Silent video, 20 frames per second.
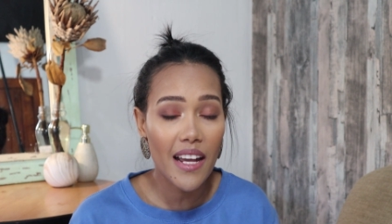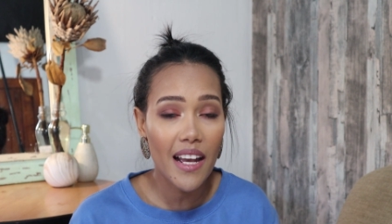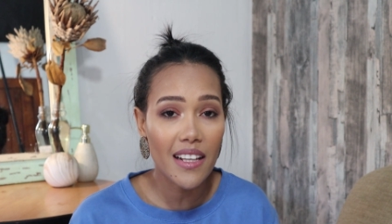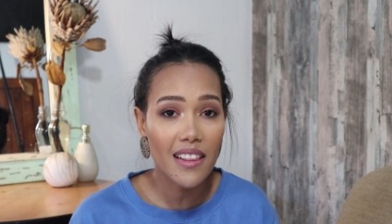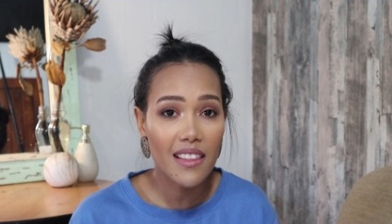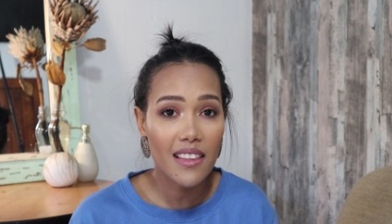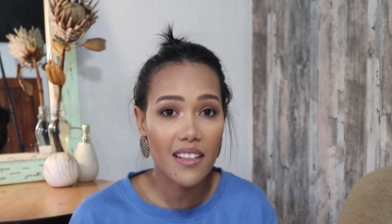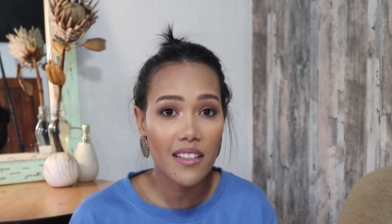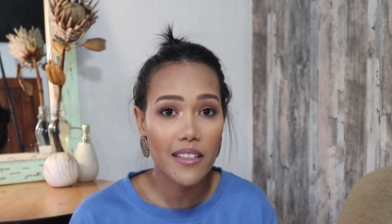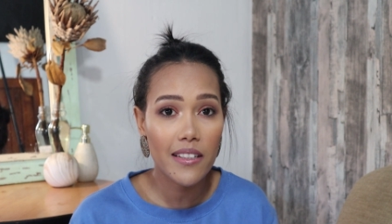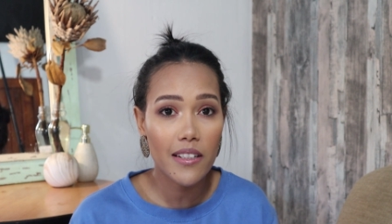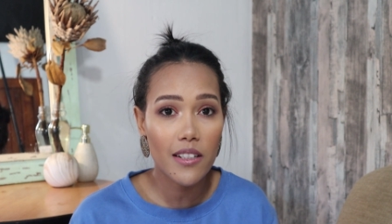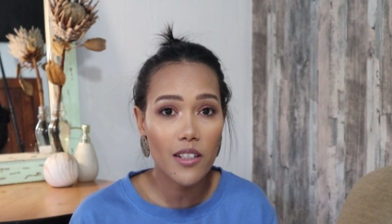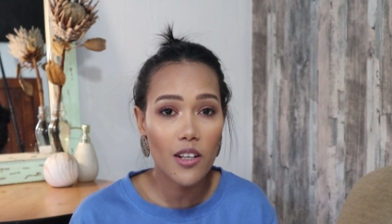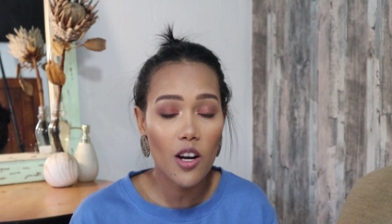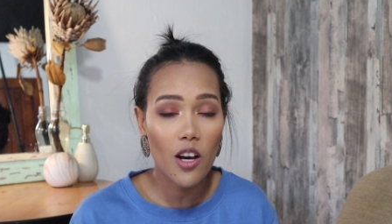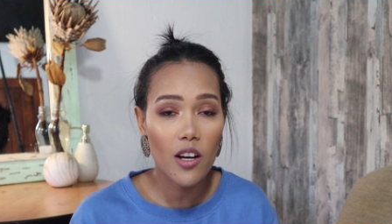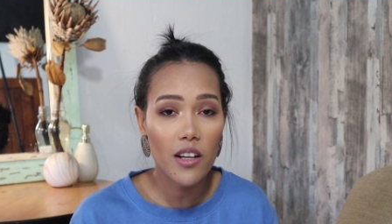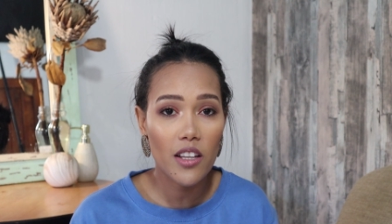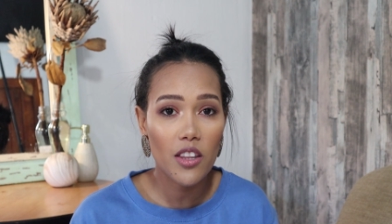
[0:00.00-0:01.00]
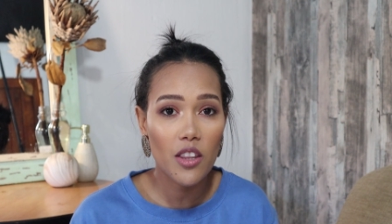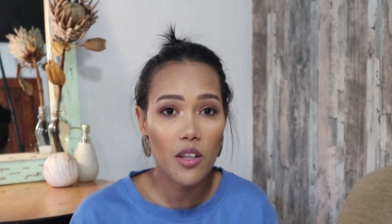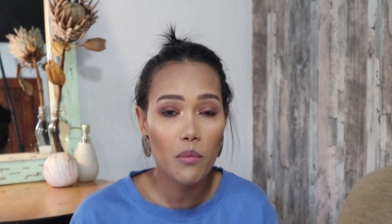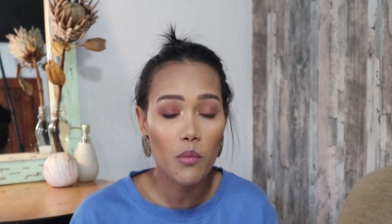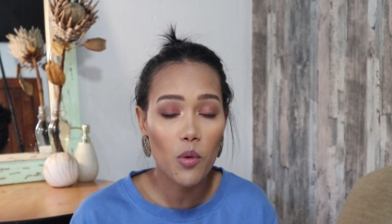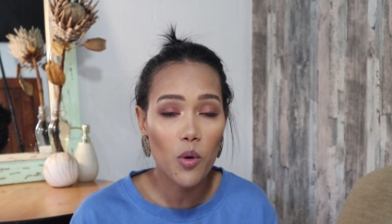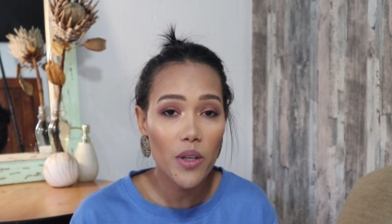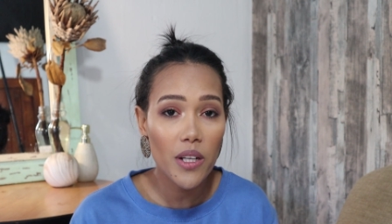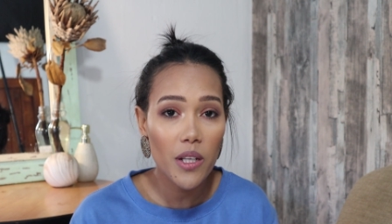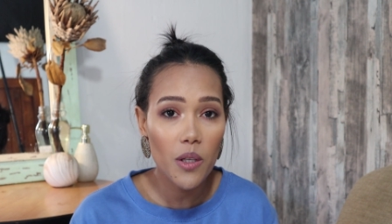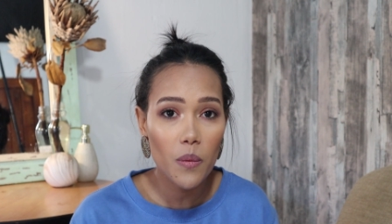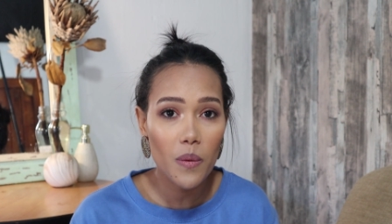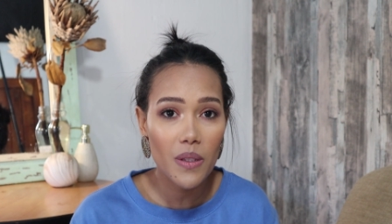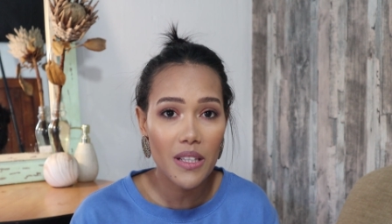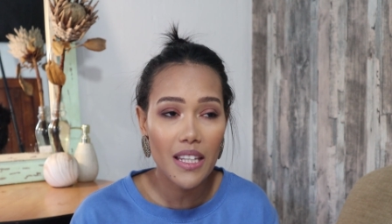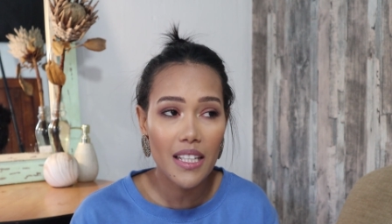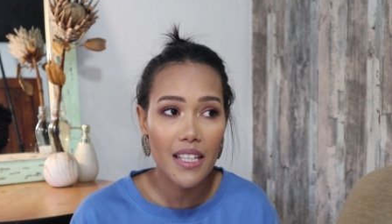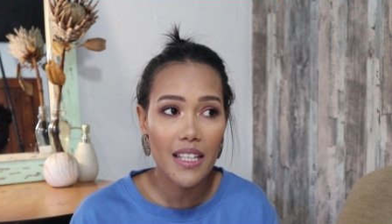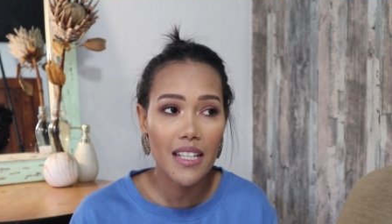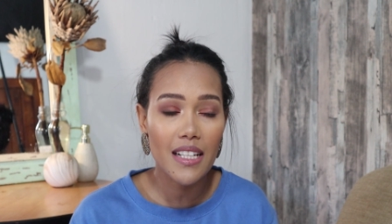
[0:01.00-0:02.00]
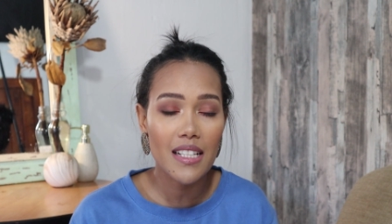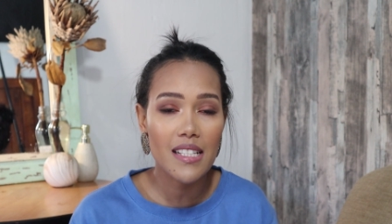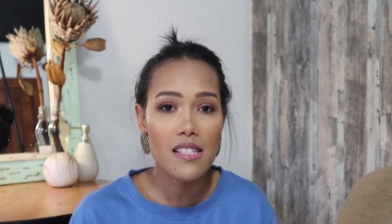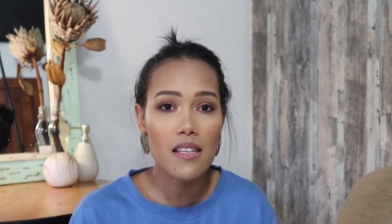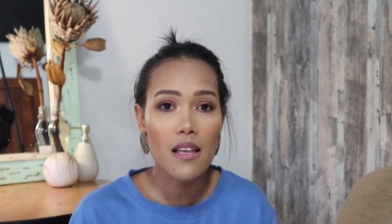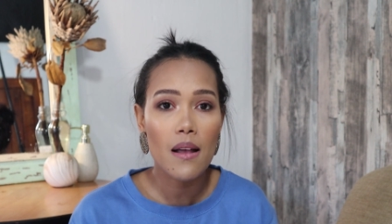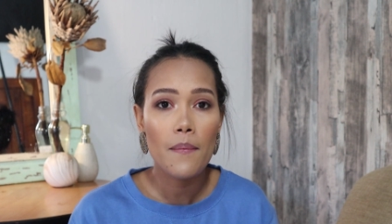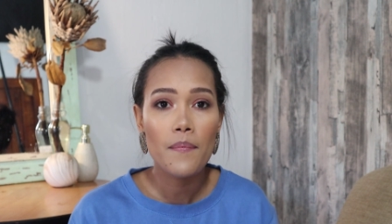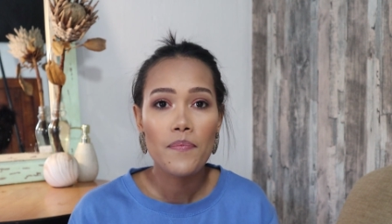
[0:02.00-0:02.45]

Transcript: at 3 o'clock in the morning with the kids.